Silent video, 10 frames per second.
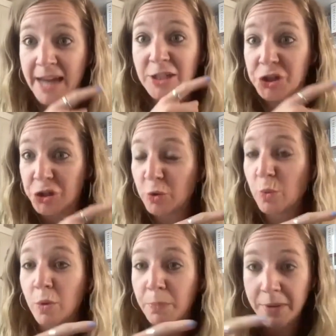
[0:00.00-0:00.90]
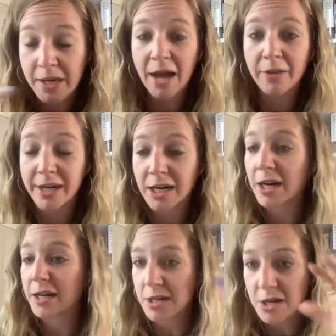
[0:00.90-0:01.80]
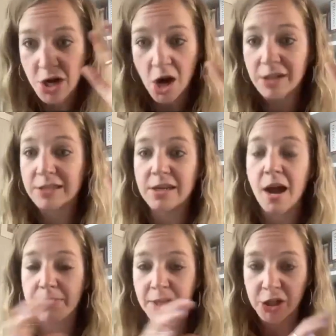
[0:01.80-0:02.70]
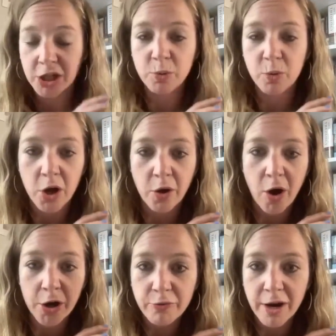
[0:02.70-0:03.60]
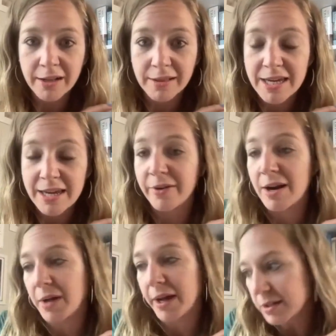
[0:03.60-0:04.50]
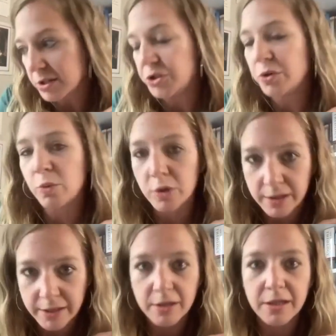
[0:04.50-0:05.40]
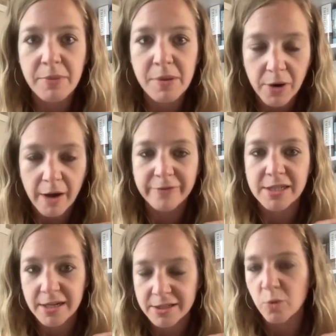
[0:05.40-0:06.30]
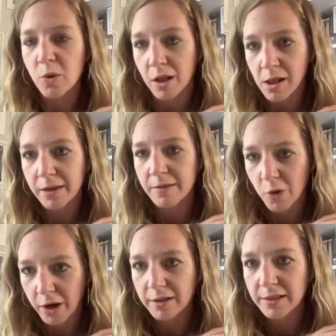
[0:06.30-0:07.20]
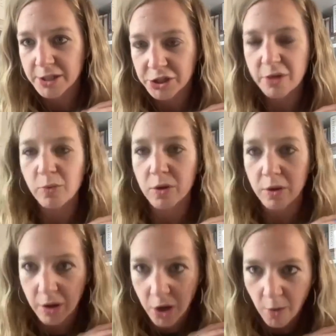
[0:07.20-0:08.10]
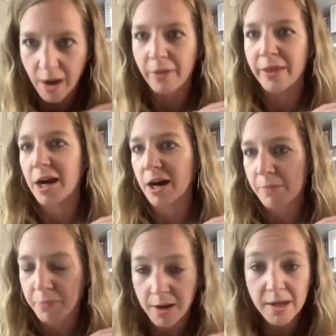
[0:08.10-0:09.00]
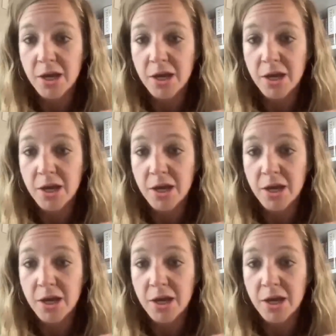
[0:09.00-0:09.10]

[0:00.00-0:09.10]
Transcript: and Jew will be out there nonstop. The church will go, Are you ready to leave? And I'm like, Jew will literally be prophesying till one o'clock in the morning. Like she will wow. go out there and